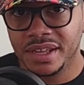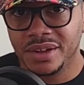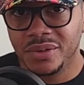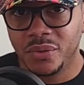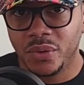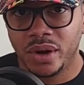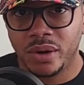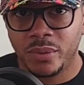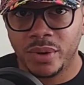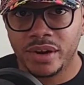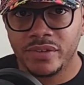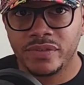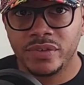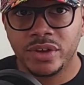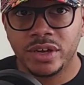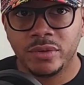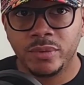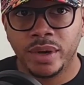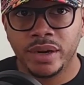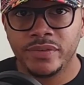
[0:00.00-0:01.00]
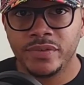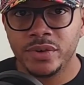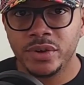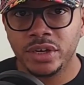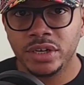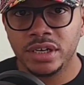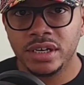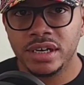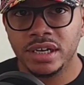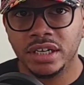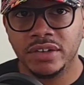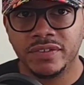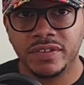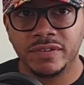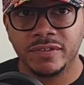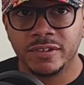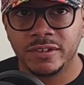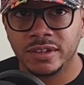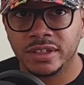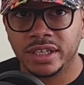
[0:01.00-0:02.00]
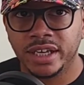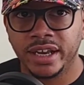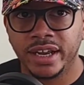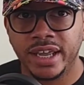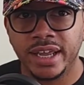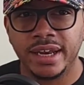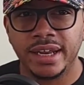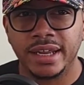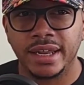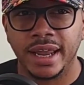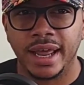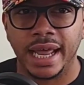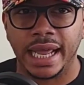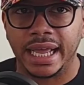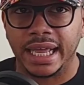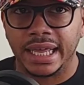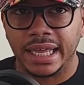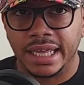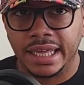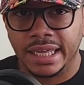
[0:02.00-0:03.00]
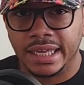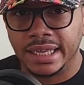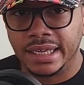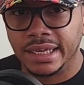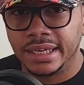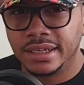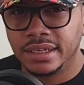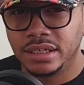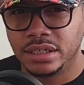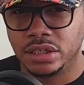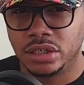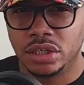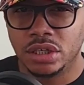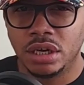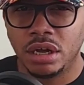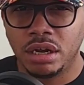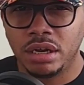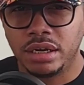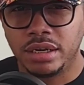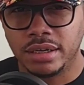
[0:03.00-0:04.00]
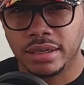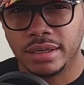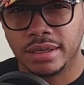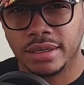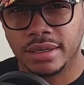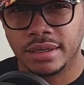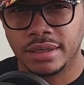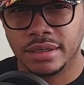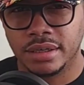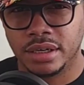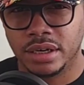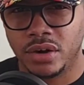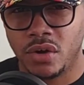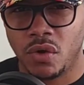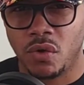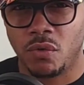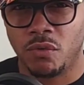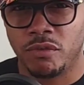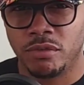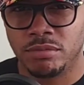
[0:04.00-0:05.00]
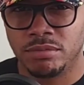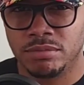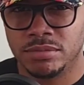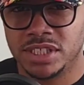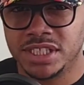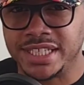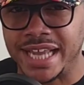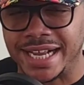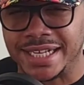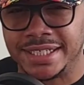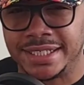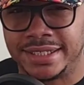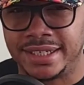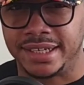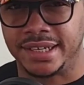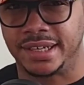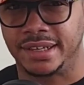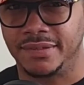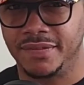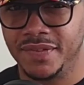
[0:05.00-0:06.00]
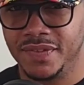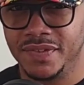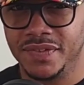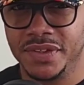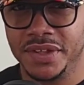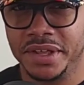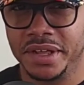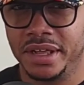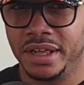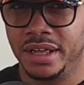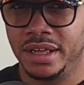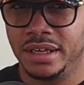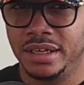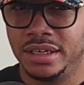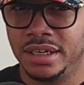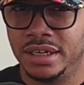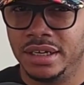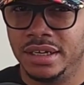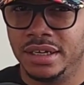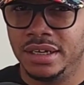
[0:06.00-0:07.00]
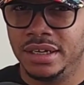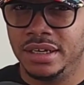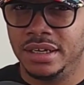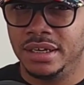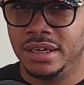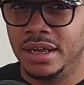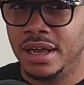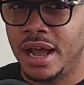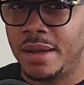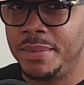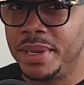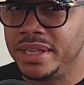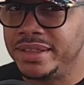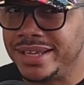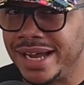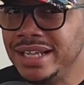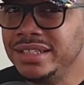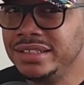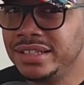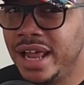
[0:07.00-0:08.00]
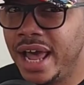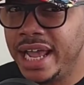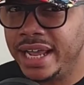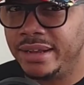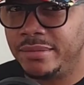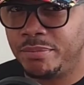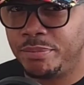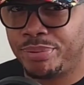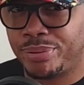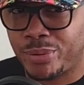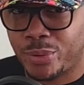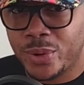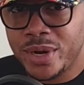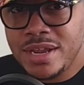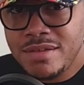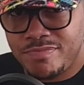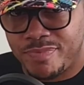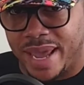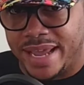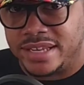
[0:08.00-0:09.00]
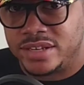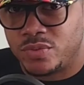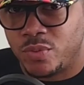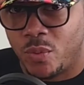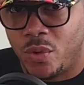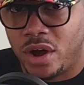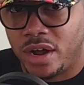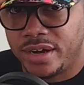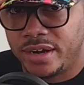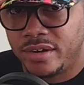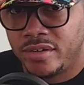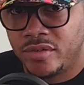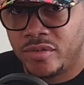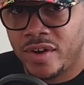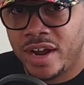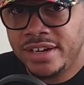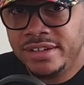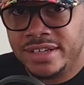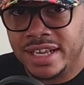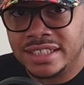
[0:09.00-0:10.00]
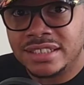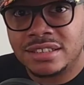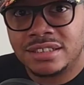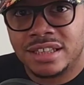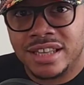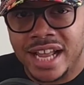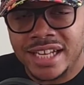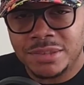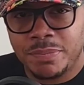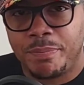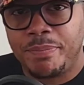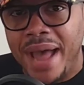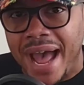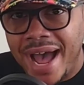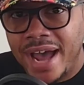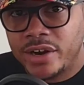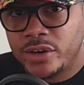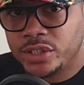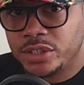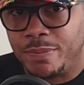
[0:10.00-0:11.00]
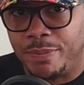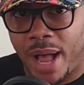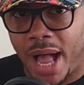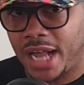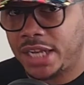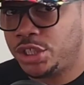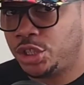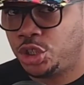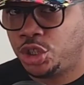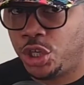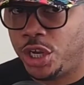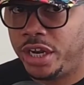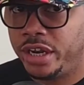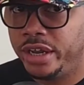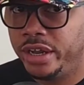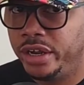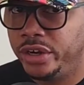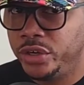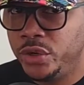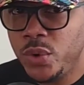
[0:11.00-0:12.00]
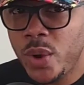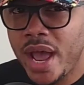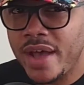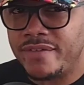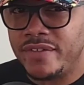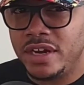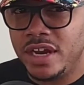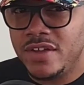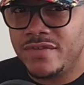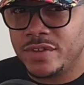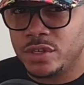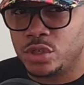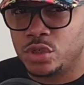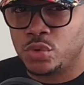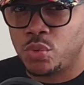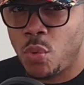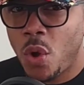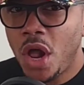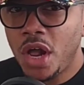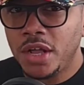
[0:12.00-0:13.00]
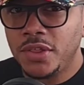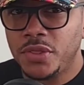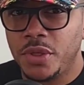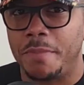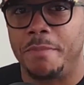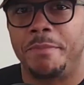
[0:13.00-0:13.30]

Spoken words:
what if you couldn't even get any like good, you know, sexting? I mean, that's like pre-base one, right? That's batter's box shit. You haven't even swung the